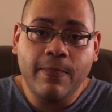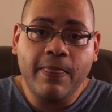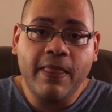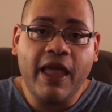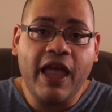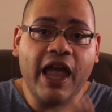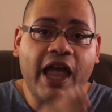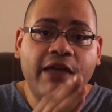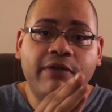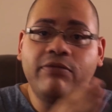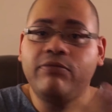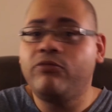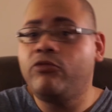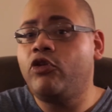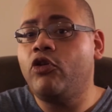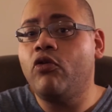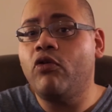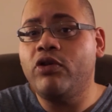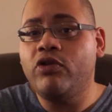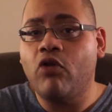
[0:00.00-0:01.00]
and
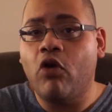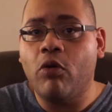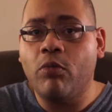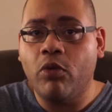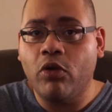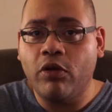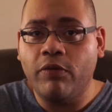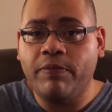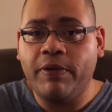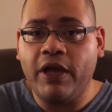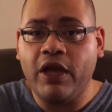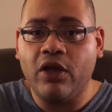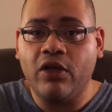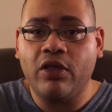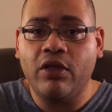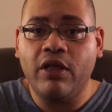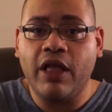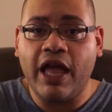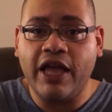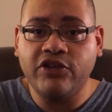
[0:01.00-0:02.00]
do a normal
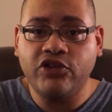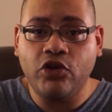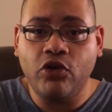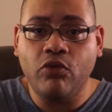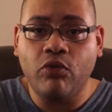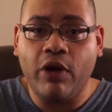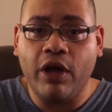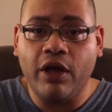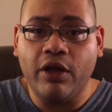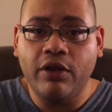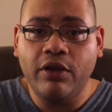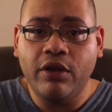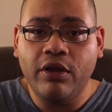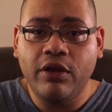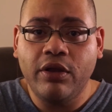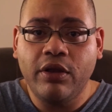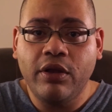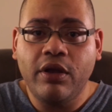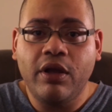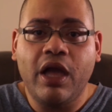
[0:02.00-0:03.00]
appeal as you will,
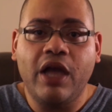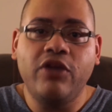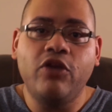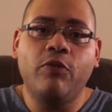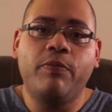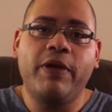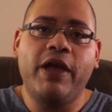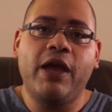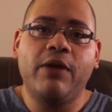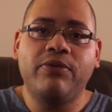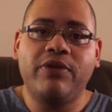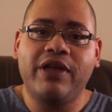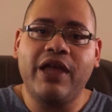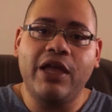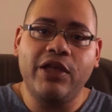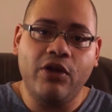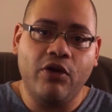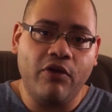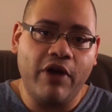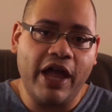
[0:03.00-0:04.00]
and you'll be able to
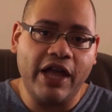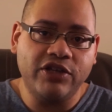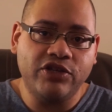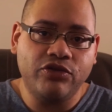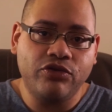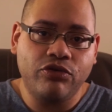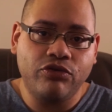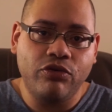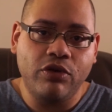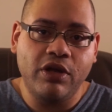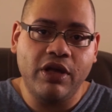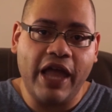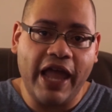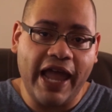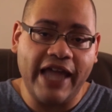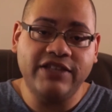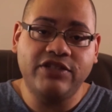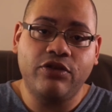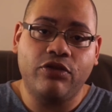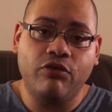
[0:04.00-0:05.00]
get your
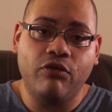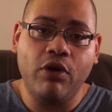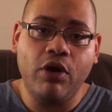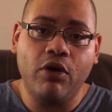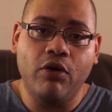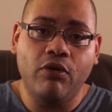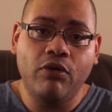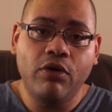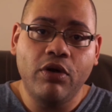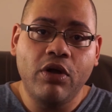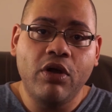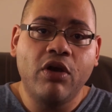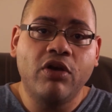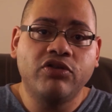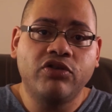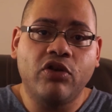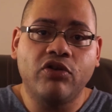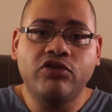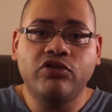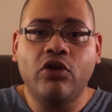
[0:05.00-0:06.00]
ads through.
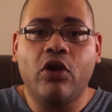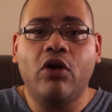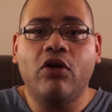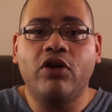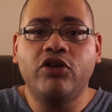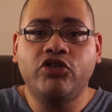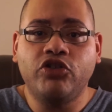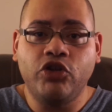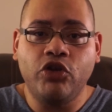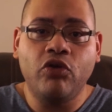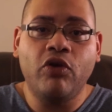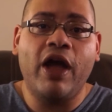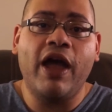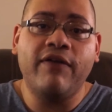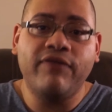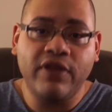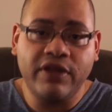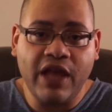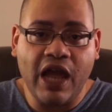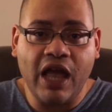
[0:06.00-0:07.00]
So as long as you
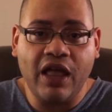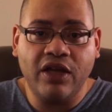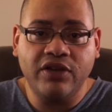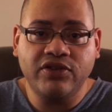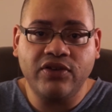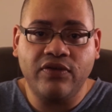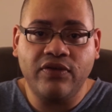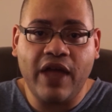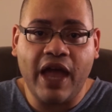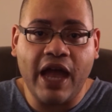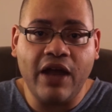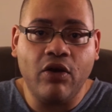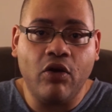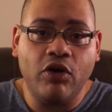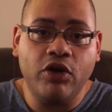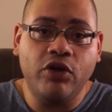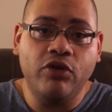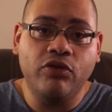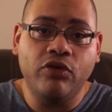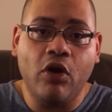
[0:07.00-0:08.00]
have the knowledge of that, or
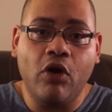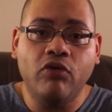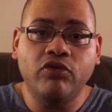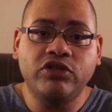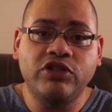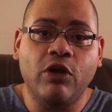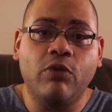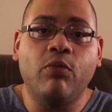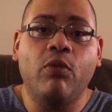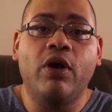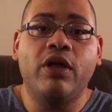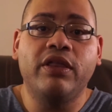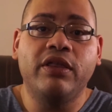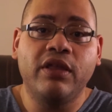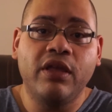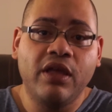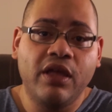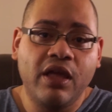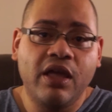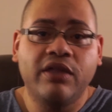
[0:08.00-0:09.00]
you know
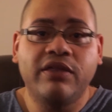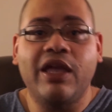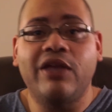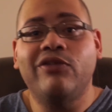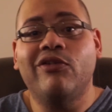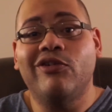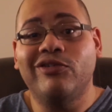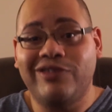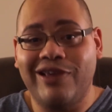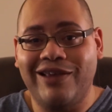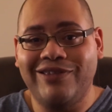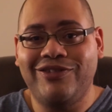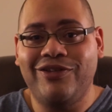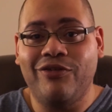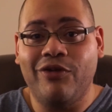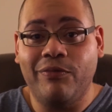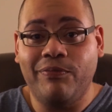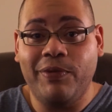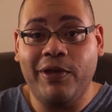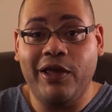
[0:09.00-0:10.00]
someone that knows how
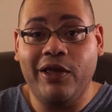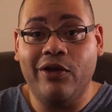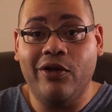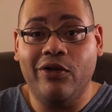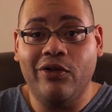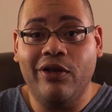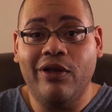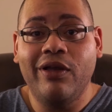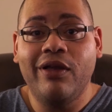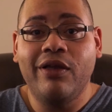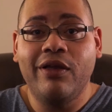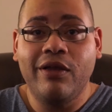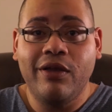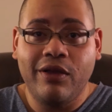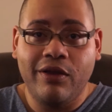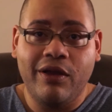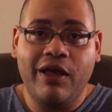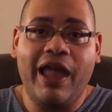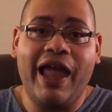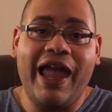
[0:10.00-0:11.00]
to appeal
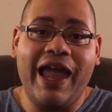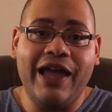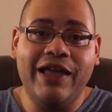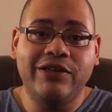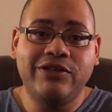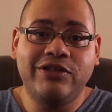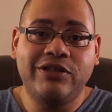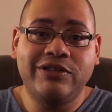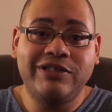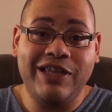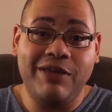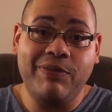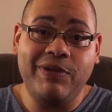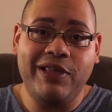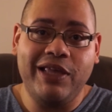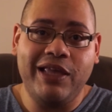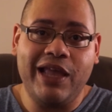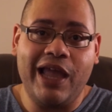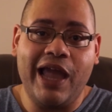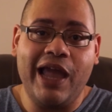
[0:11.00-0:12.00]
ads,
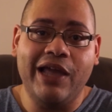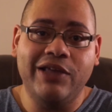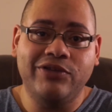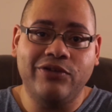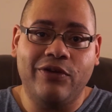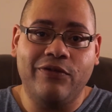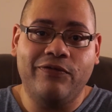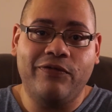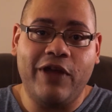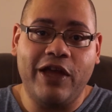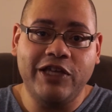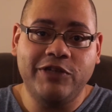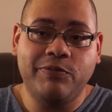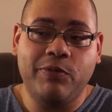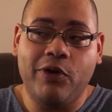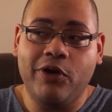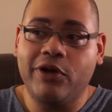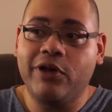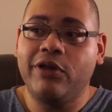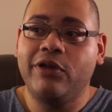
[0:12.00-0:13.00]
CBD ads on
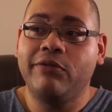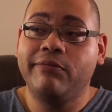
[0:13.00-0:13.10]
Facebook,